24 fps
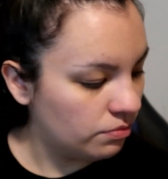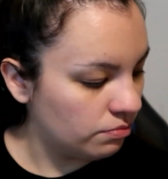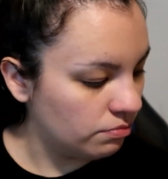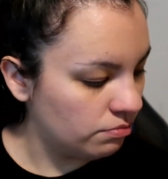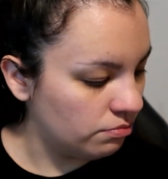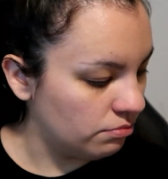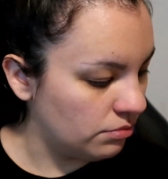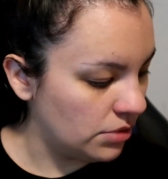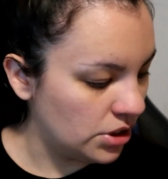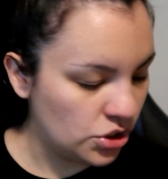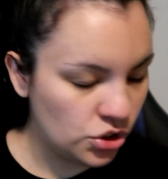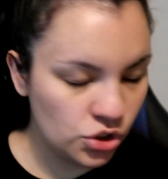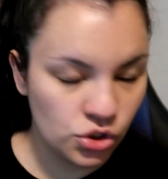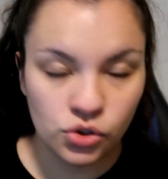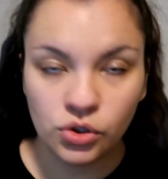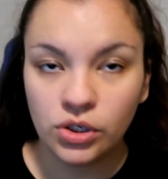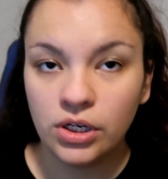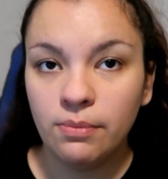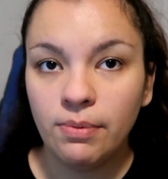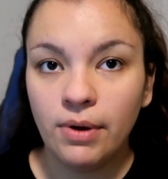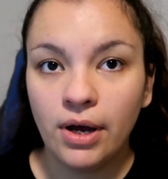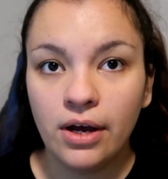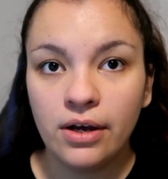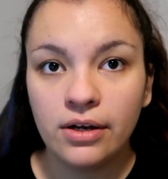
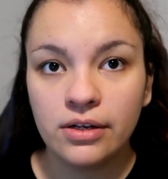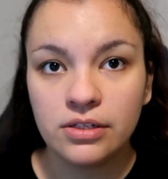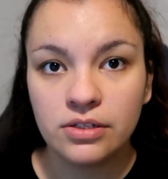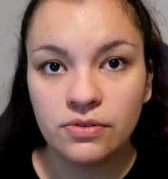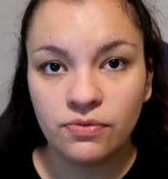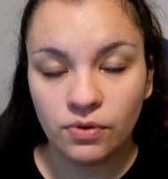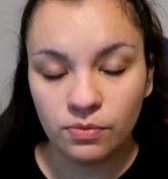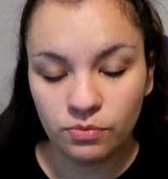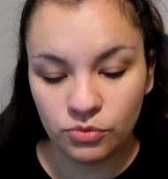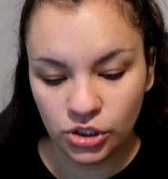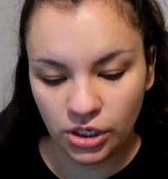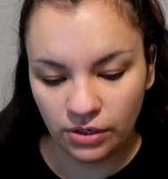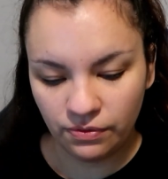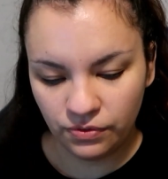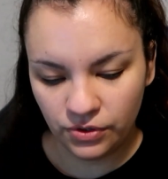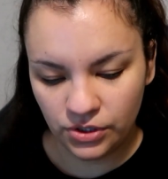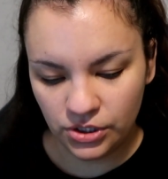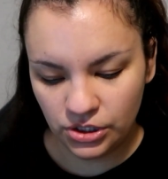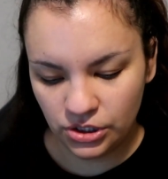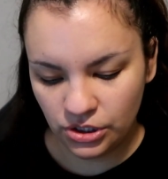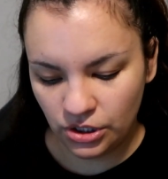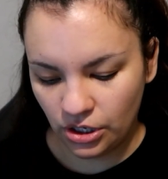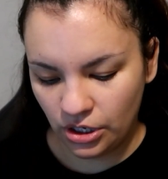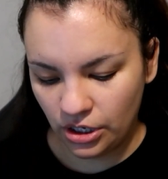mystery box from
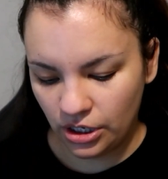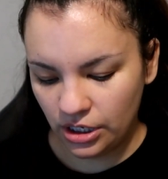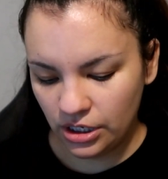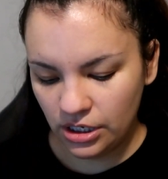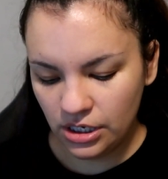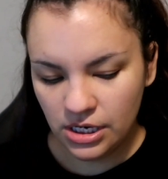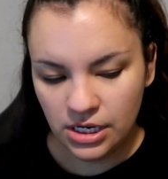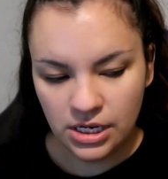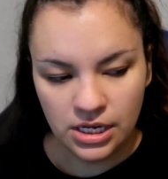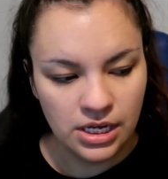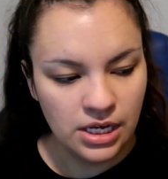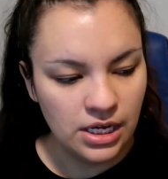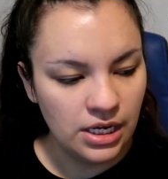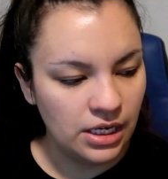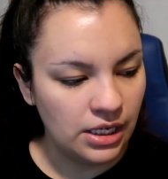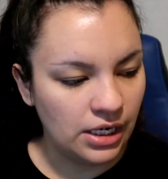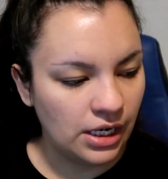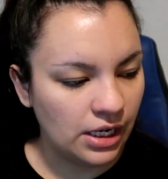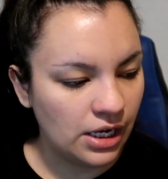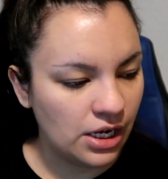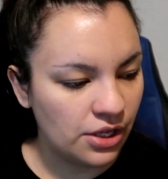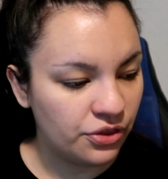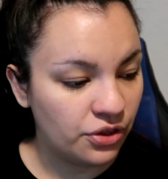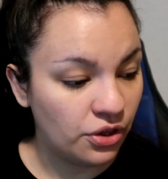Jeffree Star
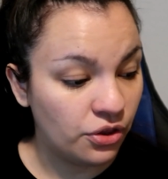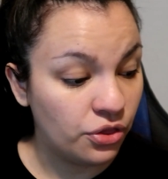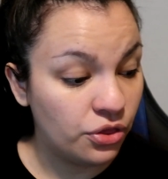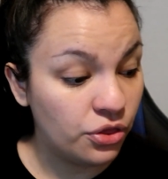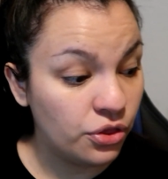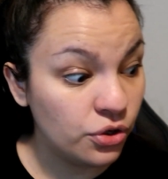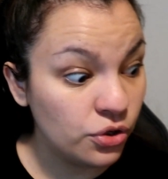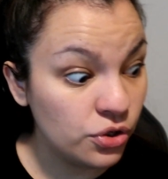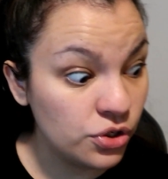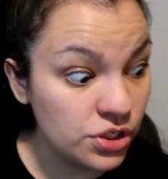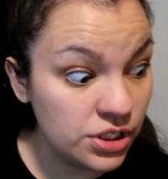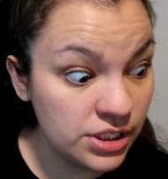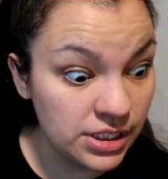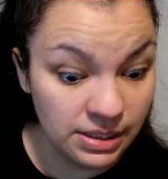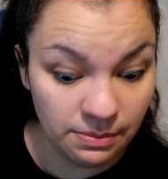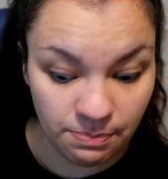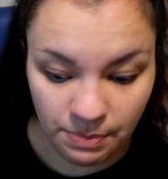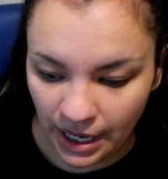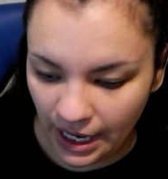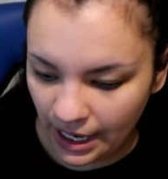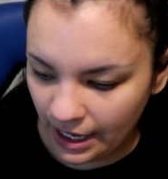and I got the Thirsty